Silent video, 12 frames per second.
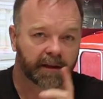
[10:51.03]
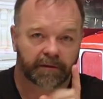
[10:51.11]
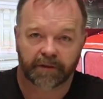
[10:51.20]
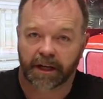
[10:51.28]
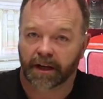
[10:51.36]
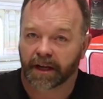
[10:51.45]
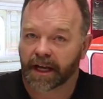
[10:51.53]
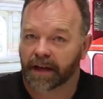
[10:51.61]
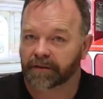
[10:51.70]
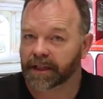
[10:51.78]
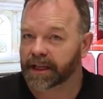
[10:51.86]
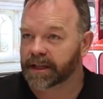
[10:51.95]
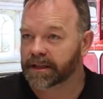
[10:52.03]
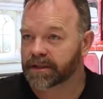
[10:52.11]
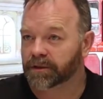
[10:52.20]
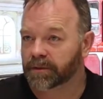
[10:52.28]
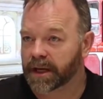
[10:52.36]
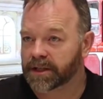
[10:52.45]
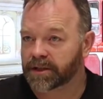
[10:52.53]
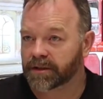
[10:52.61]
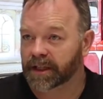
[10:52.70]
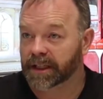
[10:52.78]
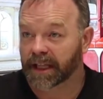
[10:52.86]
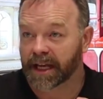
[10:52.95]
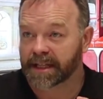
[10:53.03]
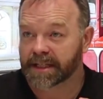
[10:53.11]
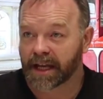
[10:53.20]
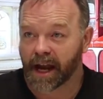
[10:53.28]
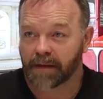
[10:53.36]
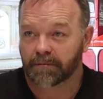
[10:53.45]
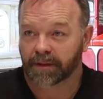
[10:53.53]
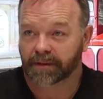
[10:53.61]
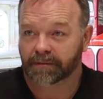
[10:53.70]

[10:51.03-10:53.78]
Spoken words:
Video cover letters, always shoot in landscape